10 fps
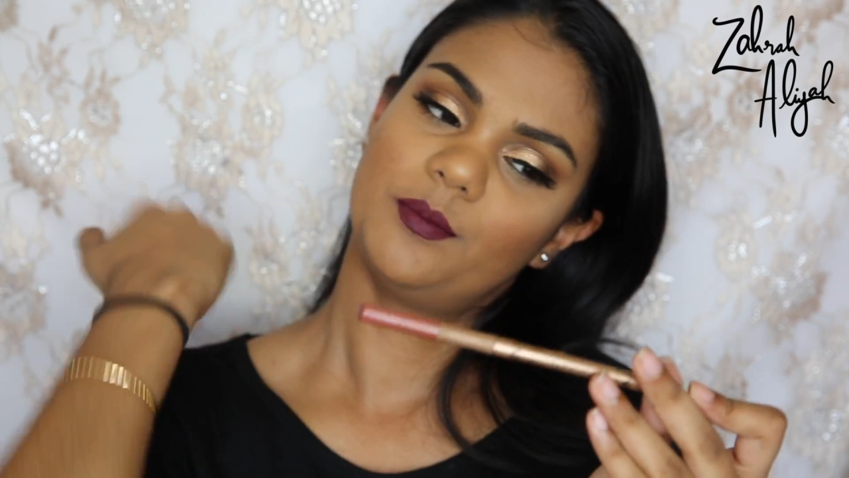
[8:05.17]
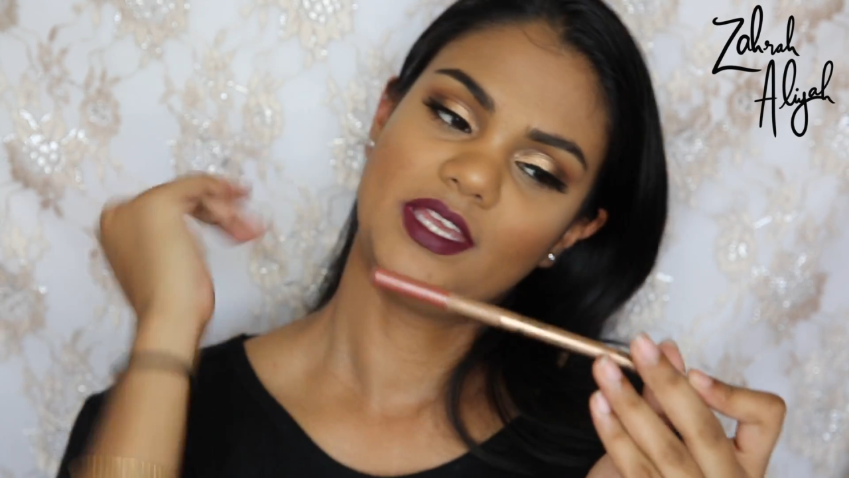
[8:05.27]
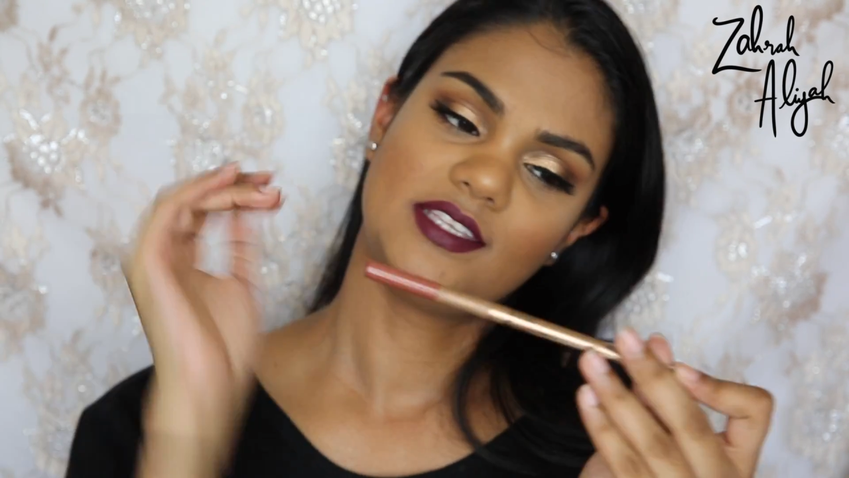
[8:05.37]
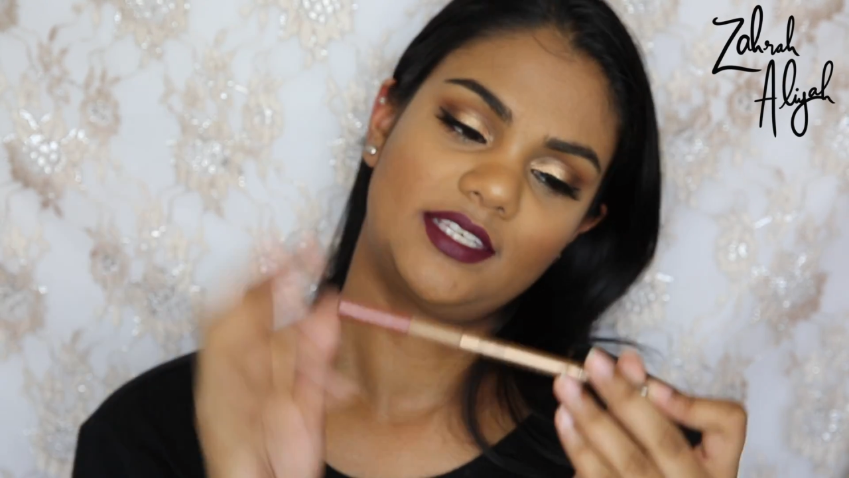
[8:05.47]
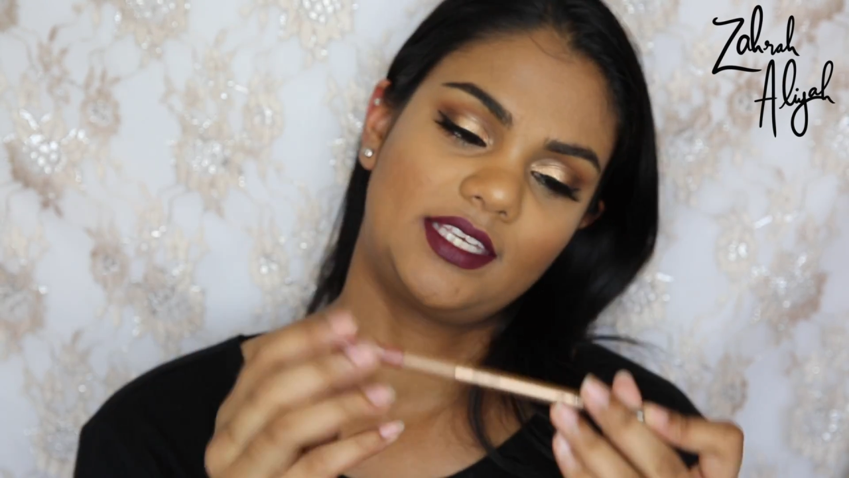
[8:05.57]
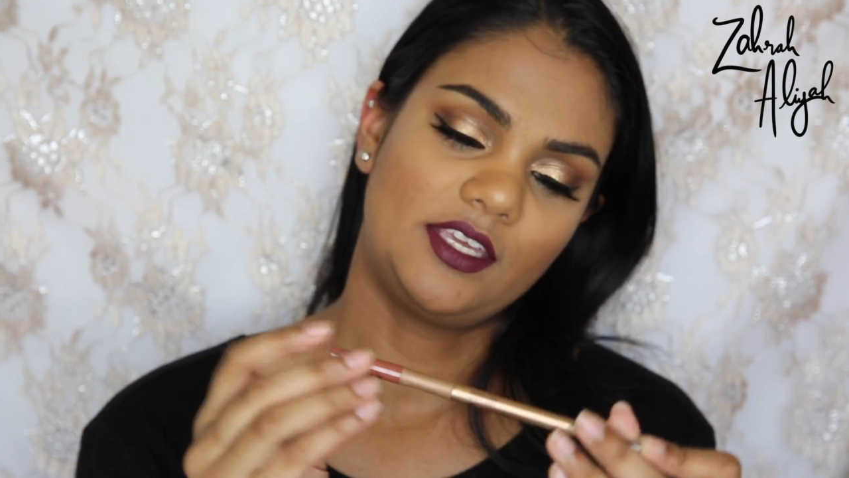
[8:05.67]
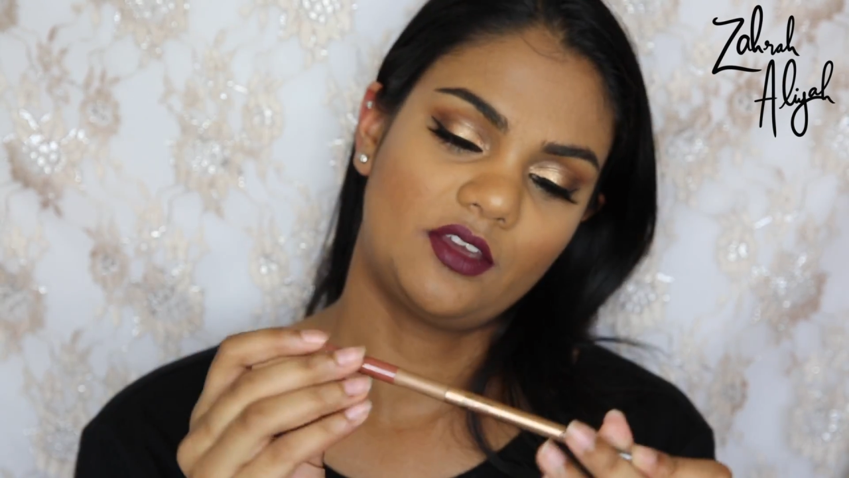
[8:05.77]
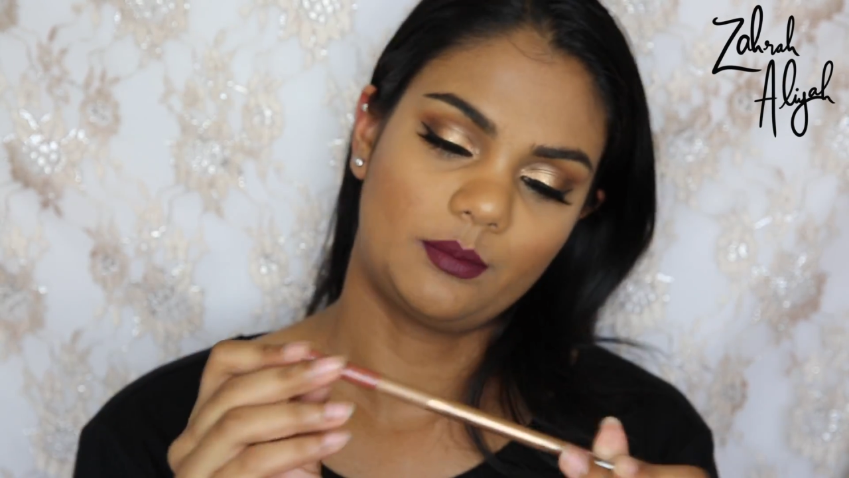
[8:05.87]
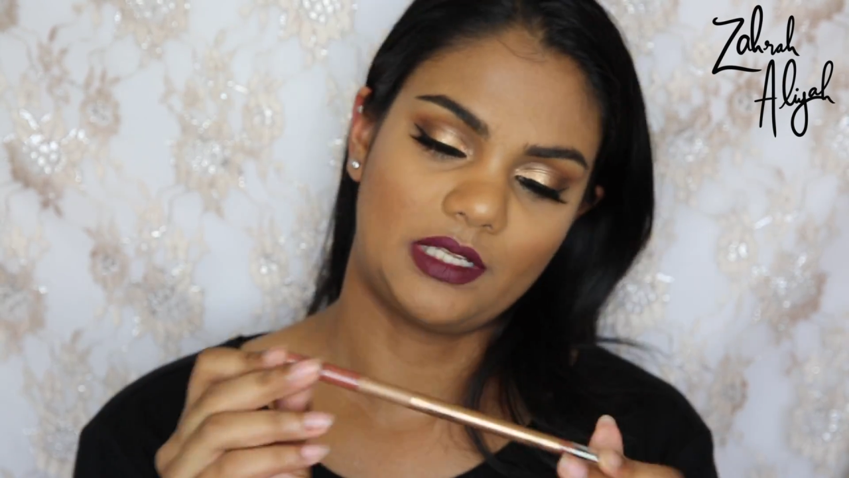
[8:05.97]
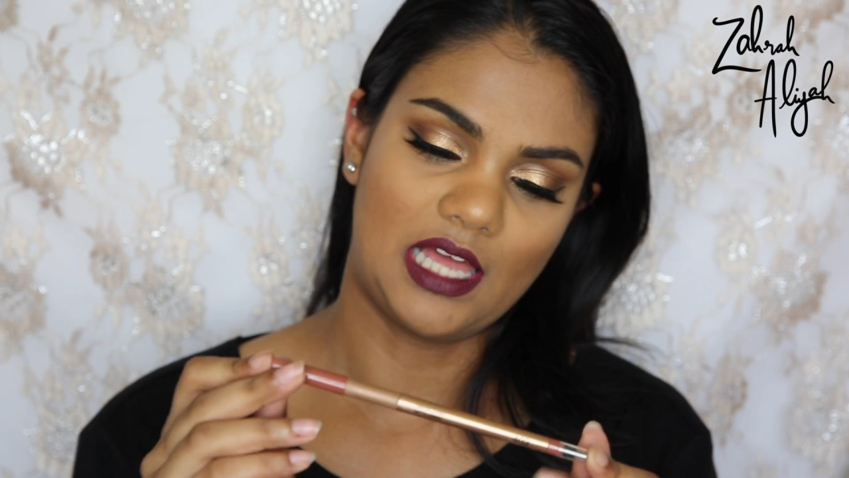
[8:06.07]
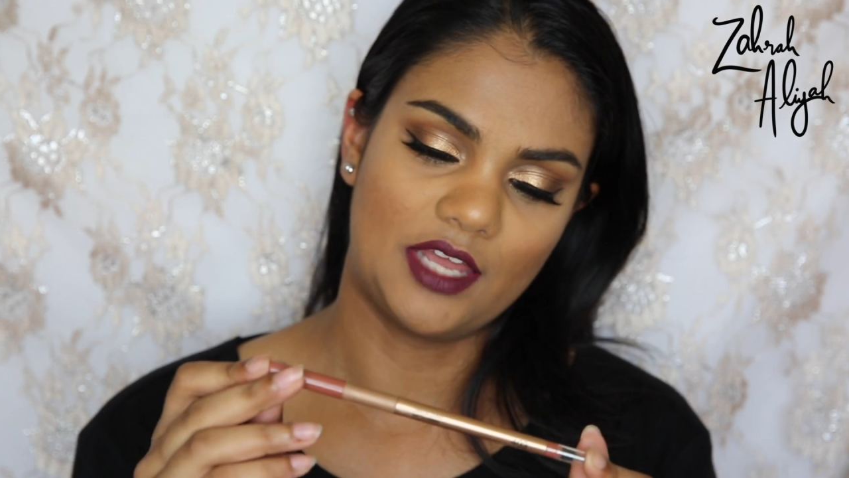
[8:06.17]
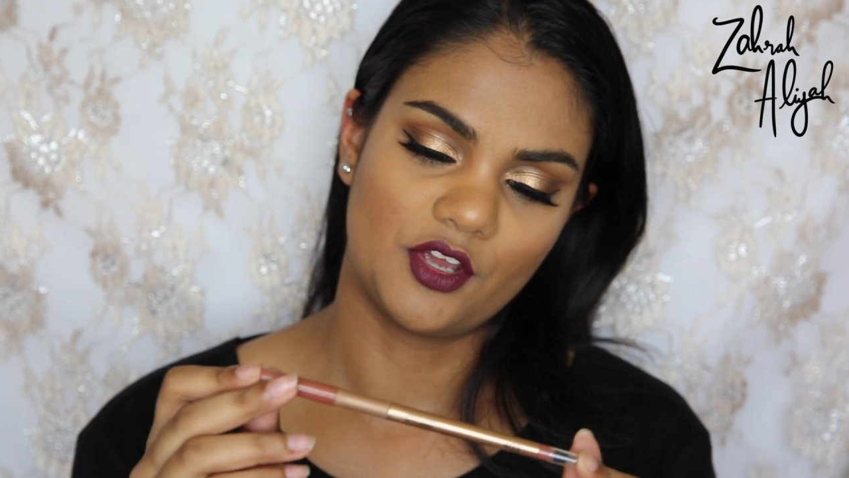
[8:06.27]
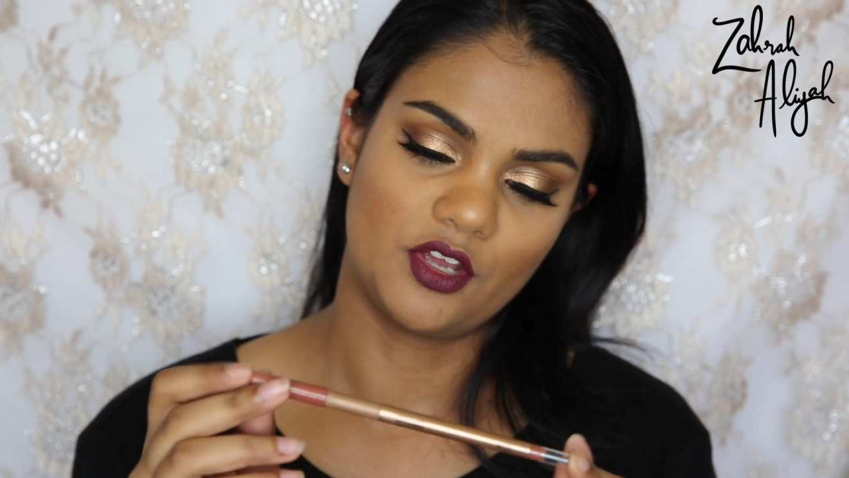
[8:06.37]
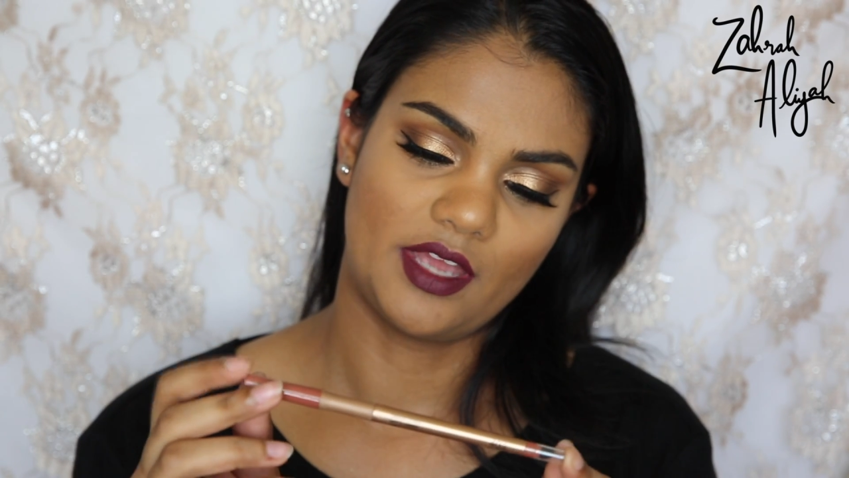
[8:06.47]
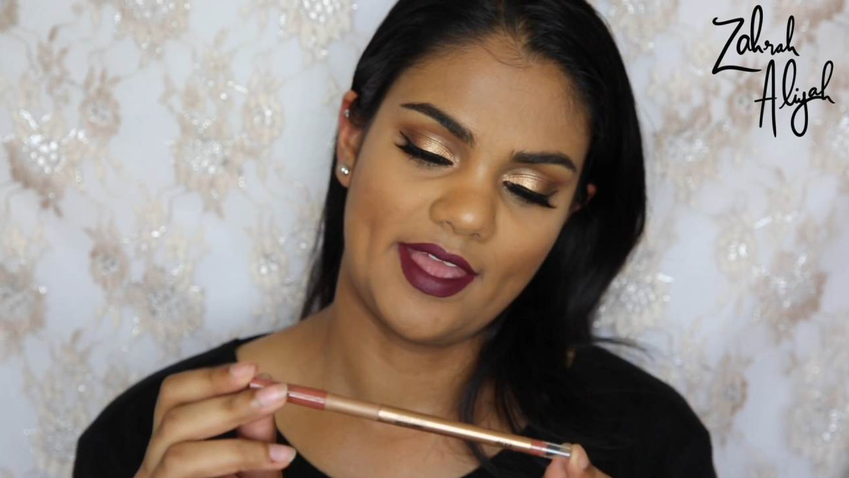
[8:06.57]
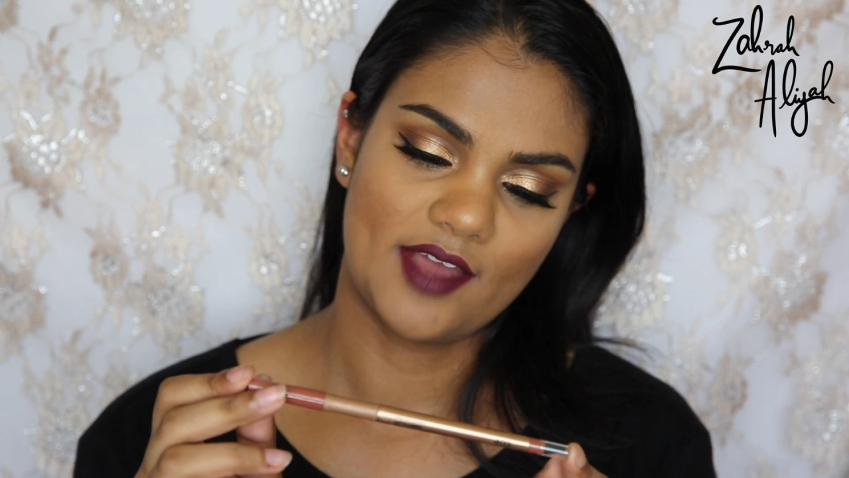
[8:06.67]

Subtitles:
is the KIKO Milano